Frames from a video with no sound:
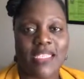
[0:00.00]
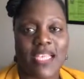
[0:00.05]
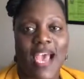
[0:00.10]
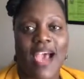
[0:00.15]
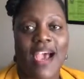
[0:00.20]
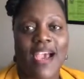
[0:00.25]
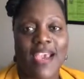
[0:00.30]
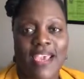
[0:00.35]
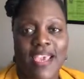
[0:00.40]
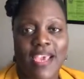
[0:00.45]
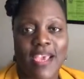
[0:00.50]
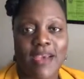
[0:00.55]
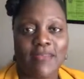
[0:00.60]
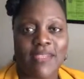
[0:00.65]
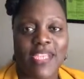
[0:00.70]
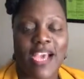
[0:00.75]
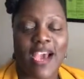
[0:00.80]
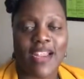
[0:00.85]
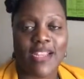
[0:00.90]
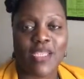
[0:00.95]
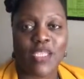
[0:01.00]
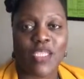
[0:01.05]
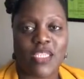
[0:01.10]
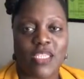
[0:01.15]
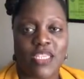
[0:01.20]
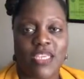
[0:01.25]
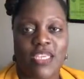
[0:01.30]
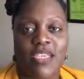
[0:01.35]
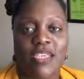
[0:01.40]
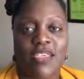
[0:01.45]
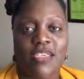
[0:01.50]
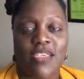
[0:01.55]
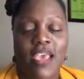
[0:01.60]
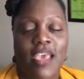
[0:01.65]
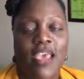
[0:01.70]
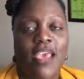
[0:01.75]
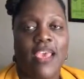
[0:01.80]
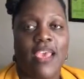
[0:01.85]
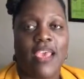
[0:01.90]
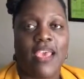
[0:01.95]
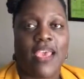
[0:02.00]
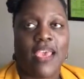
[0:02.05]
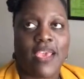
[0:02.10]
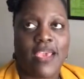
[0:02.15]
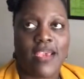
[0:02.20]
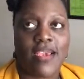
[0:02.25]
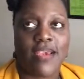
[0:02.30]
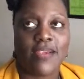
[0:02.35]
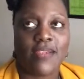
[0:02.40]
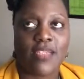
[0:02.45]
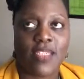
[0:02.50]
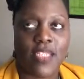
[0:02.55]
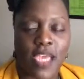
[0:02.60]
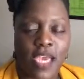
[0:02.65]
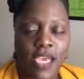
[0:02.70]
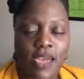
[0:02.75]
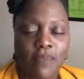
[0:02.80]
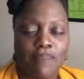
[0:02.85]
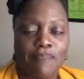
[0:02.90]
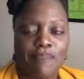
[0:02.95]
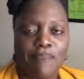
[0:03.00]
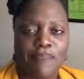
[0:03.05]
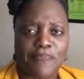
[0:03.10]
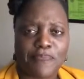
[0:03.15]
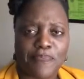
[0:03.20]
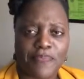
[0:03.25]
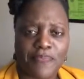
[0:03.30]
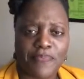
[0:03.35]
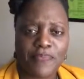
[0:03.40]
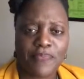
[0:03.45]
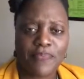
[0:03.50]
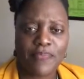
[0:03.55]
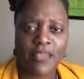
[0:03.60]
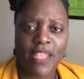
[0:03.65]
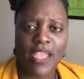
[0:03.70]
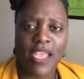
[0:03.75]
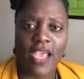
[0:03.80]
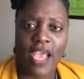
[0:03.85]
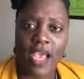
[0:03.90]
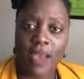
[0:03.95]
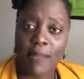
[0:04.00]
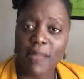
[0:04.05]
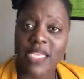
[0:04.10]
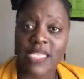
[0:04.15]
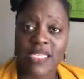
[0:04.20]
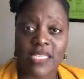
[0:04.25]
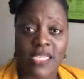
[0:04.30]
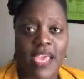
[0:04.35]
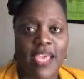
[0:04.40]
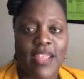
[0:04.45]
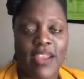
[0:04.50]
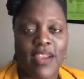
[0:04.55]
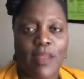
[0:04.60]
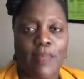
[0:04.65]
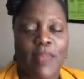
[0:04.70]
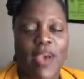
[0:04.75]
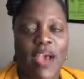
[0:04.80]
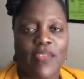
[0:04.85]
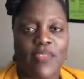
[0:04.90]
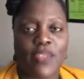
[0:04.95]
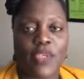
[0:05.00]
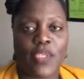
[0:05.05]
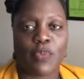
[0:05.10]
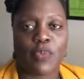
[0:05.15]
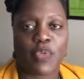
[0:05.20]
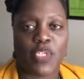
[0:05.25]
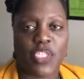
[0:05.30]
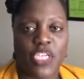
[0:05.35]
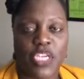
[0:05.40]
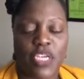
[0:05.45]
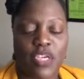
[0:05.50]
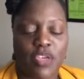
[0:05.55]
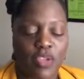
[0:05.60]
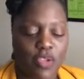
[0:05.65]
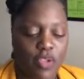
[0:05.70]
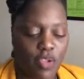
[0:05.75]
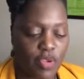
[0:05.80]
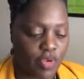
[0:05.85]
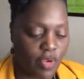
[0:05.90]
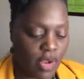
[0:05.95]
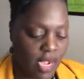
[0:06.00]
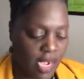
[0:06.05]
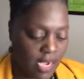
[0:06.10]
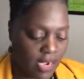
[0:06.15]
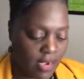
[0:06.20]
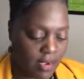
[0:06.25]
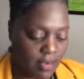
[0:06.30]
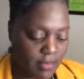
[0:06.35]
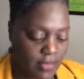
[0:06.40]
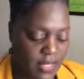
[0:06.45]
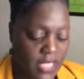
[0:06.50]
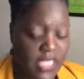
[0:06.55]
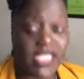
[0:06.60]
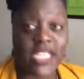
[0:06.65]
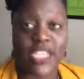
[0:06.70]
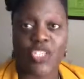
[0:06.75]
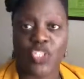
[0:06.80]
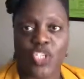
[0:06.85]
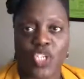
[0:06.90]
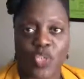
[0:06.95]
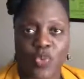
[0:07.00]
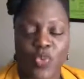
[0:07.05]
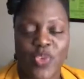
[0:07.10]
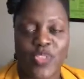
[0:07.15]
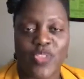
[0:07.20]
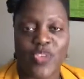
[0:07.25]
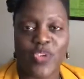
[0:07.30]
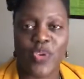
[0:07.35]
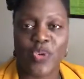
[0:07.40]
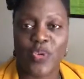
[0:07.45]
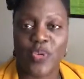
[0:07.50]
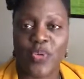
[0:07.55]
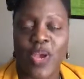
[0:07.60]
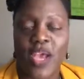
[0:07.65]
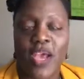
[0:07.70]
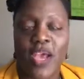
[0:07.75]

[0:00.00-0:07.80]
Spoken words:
I am Donna Sneed, and I'm excited about this particular session with you.